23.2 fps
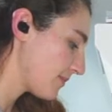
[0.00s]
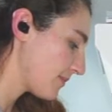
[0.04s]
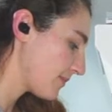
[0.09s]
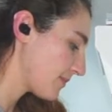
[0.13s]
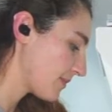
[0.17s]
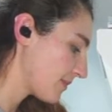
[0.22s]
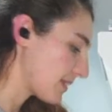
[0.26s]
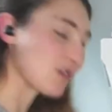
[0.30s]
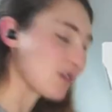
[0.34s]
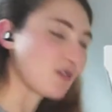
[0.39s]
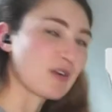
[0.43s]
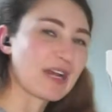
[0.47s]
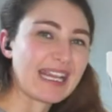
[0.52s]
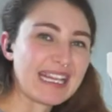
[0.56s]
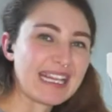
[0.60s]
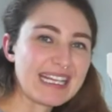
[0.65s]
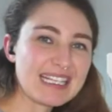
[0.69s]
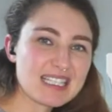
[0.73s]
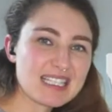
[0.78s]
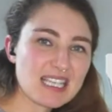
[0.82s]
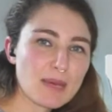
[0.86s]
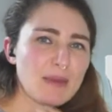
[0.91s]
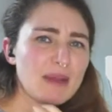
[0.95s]

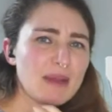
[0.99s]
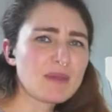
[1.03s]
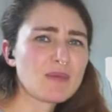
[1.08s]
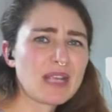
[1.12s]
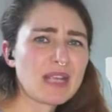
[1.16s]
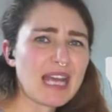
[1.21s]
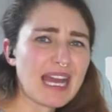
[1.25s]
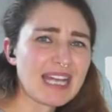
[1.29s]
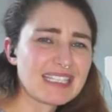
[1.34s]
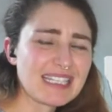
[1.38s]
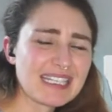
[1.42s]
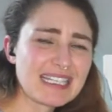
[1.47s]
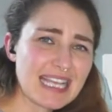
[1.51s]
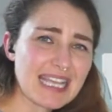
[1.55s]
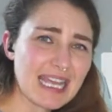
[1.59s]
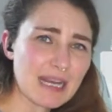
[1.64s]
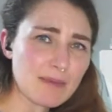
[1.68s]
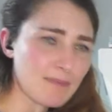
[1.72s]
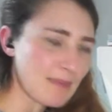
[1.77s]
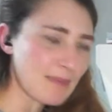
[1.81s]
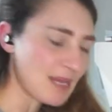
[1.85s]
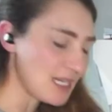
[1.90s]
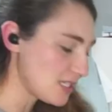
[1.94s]
raita, but I didn't get
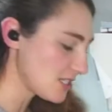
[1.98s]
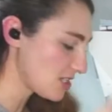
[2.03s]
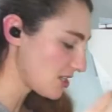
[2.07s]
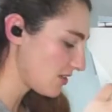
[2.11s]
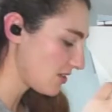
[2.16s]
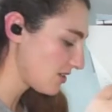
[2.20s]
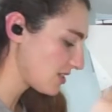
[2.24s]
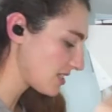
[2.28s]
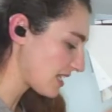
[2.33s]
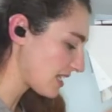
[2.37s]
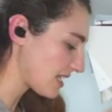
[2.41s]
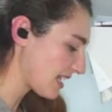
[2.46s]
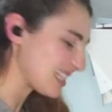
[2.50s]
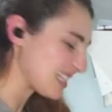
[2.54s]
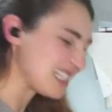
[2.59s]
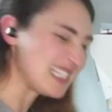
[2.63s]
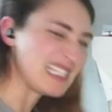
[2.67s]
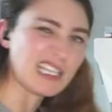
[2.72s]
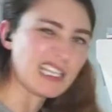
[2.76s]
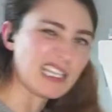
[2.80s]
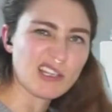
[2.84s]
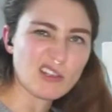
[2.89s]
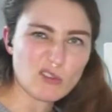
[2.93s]
mint, so it's like a
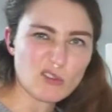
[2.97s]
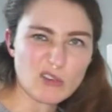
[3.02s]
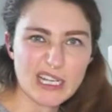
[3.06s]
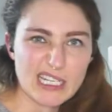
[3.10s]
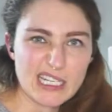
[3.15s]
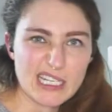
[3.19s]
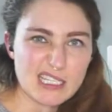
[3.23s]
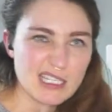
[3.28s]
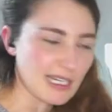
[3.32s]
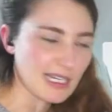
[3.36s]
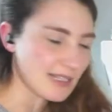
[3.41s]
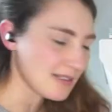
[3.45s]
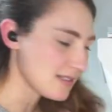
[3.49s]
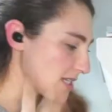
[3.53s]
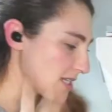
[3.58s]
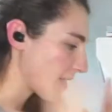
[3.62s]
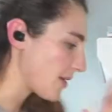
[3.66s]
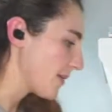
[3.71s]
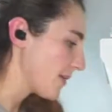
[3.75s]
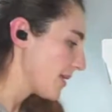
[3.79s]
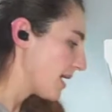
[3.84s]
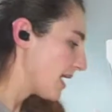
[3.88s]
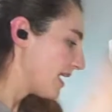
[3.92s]
dill raita. So
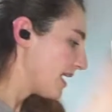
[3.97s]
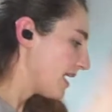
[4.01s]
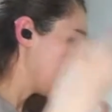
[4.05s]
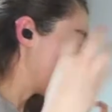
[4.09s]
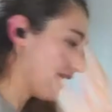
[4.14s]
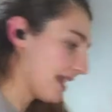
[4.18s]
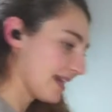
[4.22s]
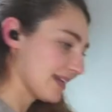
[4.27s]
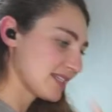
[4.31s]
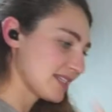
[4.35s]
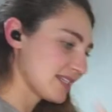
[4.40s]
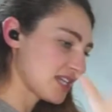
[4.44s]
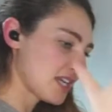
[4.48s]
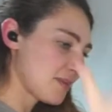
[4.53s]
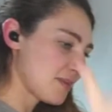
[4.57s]
yeah, it's gonna be